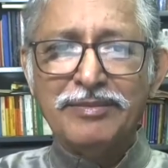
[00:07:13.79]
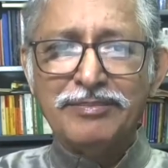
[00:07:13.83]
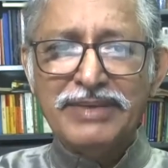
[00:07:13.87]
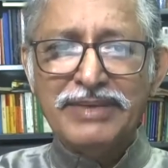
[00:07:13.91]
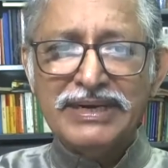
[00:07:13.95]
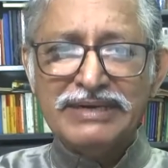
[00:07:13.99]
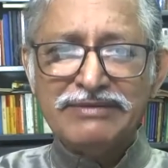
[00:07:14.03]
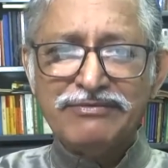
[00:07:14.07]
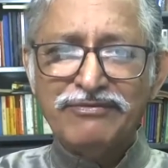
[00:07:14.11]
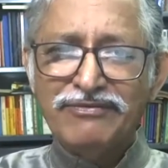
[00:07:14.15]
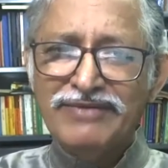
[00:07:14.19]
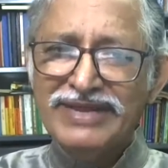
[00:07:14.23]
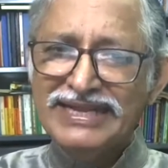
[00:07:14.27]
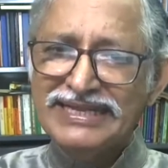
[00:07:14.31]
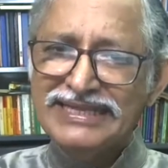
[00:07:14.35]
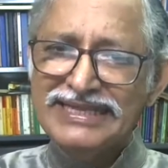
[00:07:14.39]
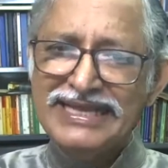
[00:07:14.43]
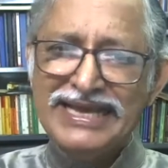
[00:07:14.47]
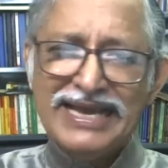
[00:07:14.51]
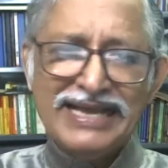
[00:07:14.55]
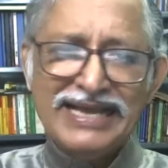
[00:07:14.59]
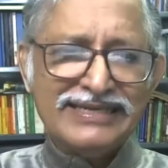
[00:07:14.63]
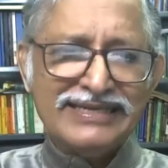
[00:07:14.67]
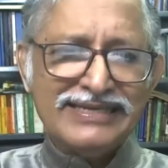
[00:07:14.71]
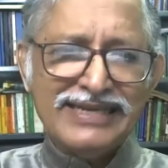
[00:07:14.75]
but when
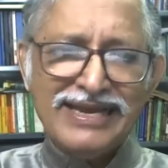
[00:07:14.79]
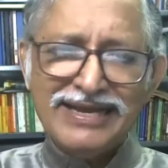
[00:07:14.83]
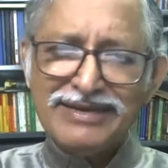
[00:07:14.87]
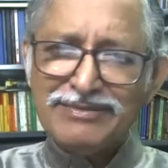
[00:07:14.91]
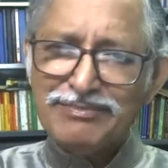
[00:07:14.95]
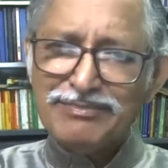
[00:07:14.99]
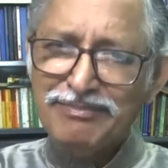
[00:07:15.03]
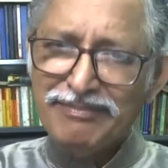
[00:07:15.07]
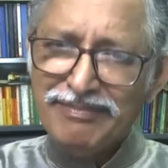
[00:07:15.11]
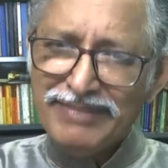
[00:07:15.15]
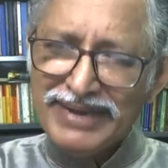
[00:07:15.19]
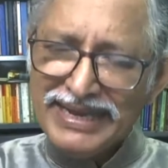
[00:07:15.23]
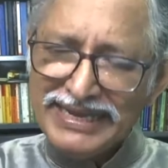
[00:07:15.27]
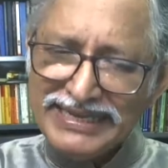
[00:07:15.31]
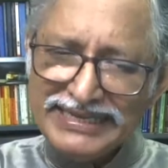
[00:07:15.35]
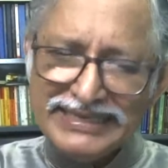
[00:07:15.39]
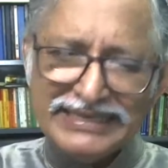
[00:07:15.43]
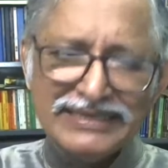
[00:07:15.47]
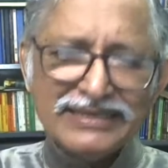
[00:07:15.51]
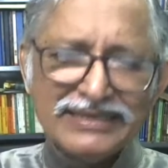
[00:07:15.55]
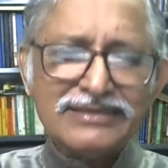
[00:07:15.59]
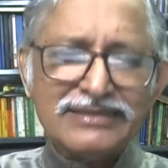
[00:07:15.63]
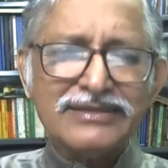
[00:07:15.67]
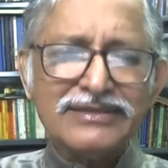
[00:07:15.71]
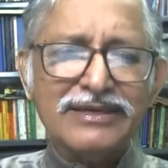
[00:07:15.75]
they attack
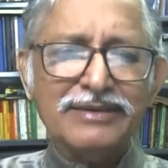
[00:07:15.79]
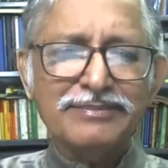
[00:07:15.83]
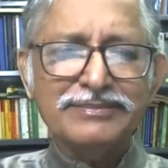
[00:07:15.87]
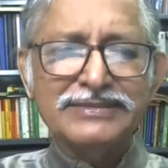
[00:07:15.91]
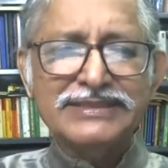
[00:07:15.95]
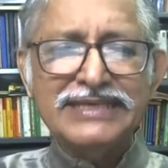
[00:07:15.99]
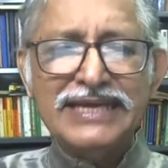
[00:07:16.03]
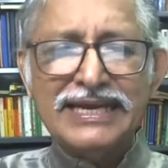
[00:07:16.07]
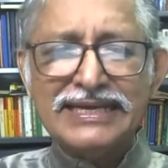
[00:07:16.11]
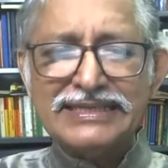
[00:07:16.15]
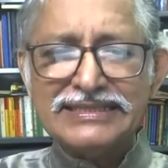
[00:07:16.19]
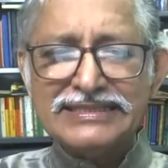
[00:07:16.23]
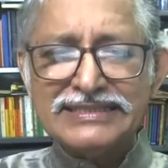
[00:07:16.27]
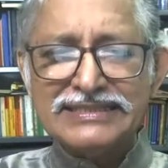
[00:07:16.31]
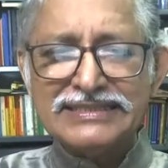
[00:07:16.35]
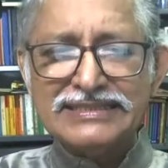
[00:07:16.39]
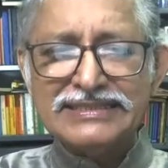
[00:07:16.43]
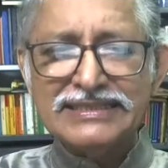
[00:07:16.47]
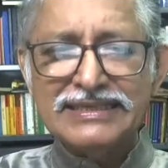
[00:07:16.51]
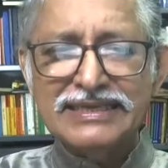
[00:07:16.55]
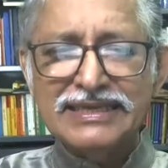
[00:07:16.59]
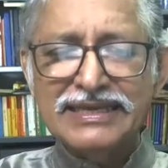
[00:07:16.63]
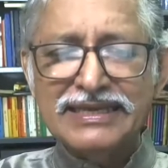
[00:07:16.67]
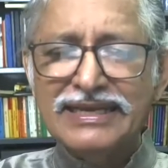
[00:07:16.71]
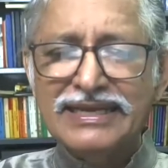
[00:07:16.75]
minor
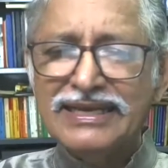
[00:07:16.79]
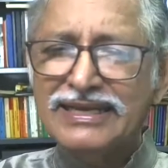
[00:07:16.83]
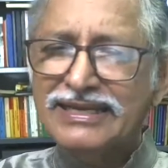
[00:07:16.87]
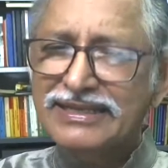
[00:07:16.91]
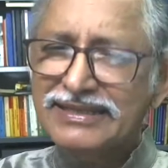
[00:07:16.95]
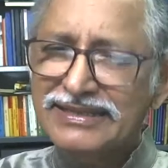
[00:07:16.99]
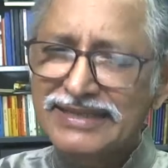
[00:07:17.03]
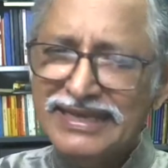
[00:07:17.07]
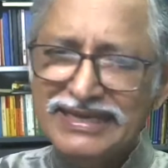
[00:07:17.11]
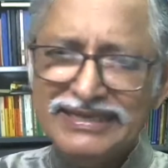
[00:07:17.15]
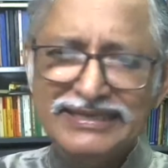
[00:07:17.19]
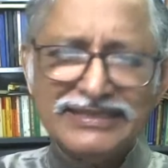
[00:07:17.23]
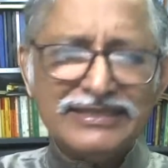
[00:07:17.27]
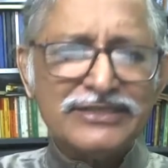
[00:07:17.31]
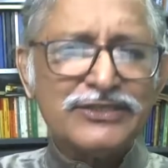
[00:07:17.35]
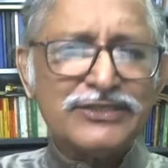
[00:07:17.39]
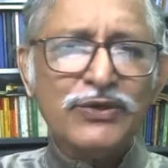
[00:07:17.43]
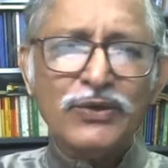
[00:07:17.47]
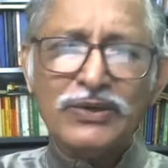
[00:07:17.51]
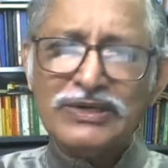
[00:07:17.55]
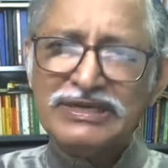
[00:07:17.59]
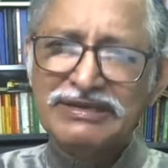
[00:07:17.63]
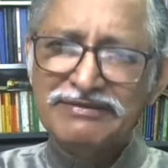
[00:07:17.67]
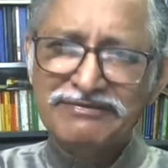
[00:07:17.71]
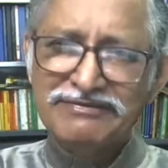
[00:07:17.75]
subjects, that is
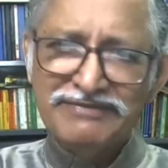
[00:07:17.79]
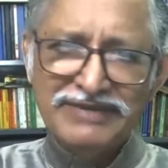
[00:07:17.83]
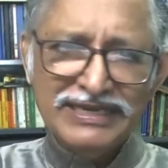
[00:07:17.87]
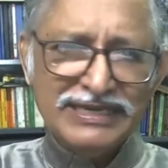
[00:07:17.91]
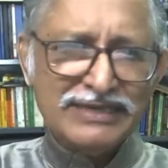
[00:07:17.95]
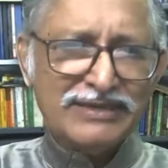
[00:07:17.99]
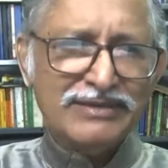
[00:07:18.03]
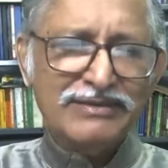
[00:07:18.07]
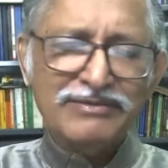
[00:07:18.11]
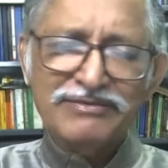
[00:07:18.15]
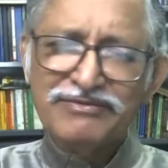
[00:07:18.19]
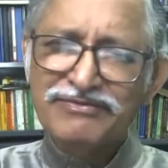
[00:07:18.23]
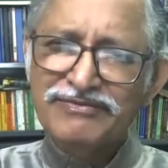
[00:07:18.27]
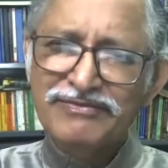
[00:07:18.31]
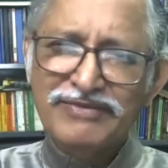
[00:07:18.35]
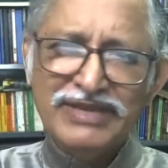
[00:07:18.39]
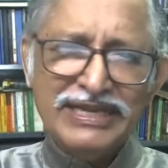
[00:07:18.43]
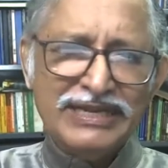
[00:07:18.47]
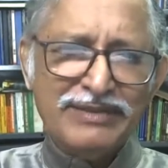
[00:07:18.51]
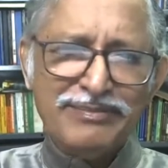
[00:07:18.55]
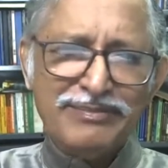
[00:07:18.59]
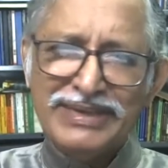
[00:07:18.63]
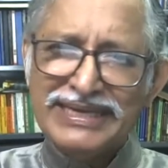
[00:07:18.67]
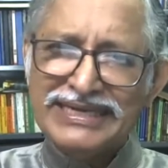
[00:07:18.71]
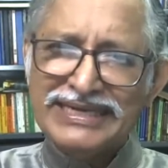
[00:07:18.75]
not a big,
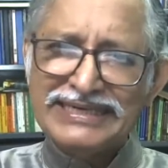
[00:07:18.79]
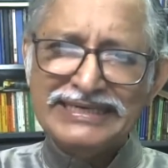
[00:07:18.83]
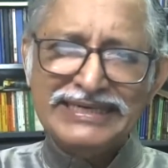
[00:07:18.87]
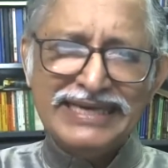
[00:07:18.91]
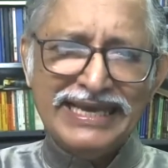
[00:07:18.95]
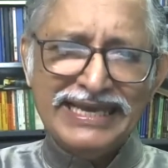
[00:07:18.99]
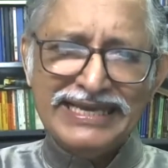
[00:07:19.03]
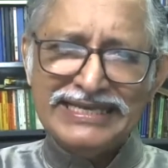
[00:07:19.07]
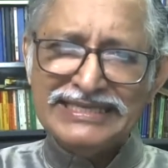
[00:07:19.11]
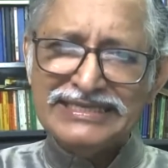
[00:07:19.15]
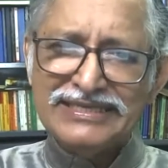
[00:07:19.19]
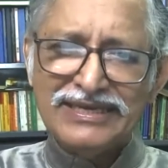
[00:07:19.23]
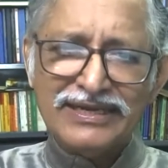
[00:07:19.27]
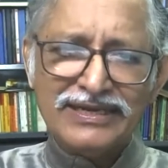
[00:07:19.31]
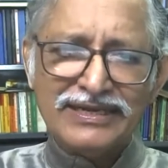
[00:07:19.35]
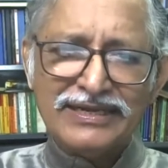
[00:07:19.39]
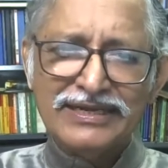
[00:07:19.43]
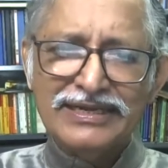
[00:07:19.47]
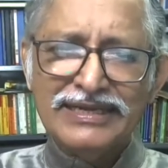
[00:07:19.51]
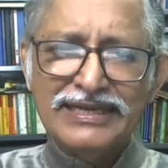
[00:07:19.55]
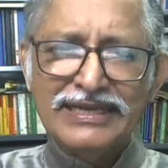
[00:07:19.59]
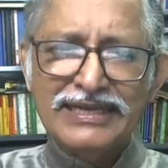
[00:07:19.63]
very big danger.